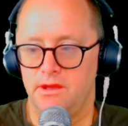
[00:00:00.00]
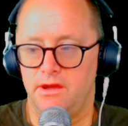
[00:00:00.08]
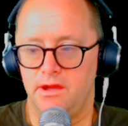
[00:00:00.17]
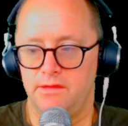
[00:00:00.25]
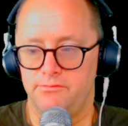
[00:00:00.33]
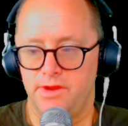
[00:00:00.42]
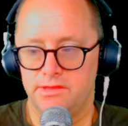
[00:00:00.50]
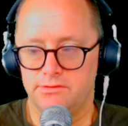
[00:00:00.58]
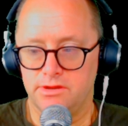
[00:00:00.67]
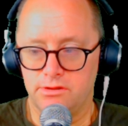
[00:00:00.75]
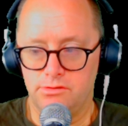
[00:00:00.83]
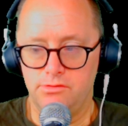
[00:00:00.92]
I'd rather
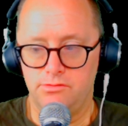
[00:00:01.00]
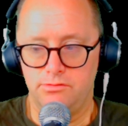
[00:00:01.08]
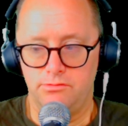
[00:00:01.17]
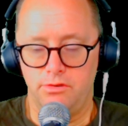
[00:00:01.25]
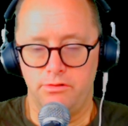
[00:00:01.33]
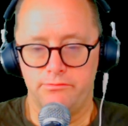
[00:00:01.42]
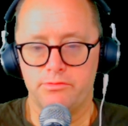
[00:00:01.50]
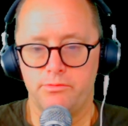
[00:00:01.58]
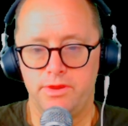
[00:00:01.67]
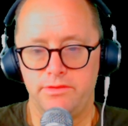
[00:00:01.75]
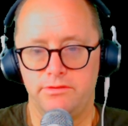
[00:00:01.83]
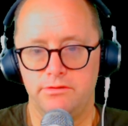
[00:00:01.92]
go over
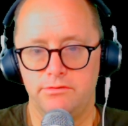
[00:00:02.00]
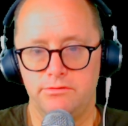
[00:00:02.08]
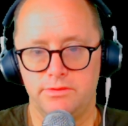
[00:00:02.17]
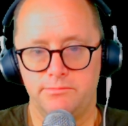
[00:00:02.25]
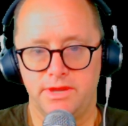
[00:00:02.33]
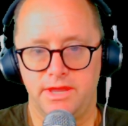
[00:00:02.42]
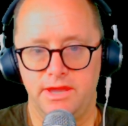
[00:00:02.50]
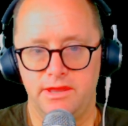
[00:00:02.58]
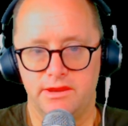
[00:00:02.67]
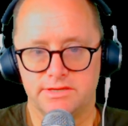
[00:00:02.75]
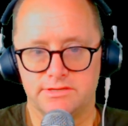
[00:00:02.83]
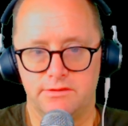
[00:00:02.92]
with you the
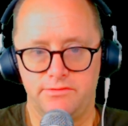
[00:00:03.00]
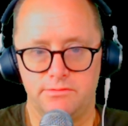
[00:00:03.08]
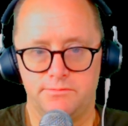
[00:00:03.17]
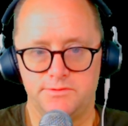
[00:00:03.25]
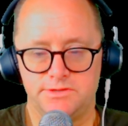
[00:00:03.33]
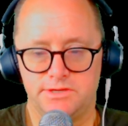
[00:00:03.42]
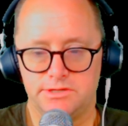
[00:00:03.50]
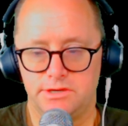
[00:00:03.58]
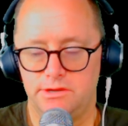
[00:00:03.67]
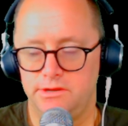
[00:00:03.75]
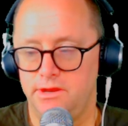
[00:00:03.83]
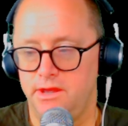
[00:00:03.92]
mechanics of your
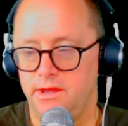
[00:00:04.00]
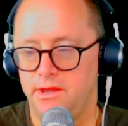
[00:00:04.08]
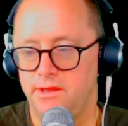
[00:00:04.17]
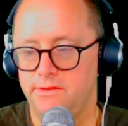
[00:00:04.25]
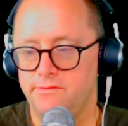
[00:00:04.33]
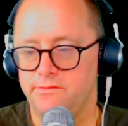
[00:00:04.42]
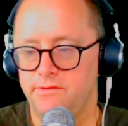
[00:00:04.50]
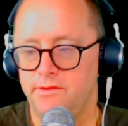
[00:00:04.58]
position and